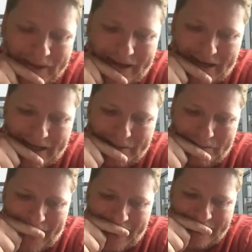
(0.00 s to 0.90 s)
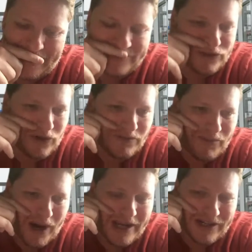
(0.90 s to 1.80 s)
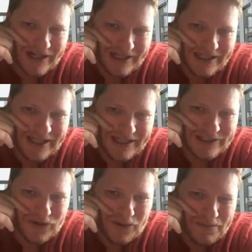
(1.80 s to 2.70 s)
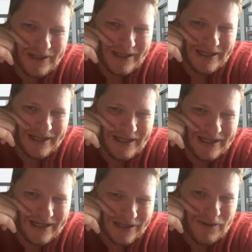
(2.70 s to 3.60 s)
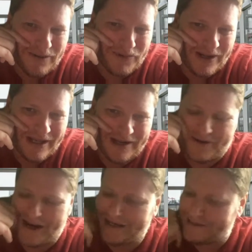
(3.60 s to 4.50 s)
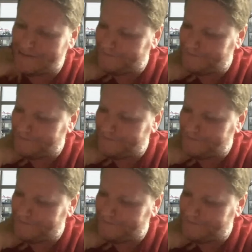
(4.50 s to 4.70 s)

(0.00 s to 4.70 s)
Mike Stonebreaker and his company Tumblr, right?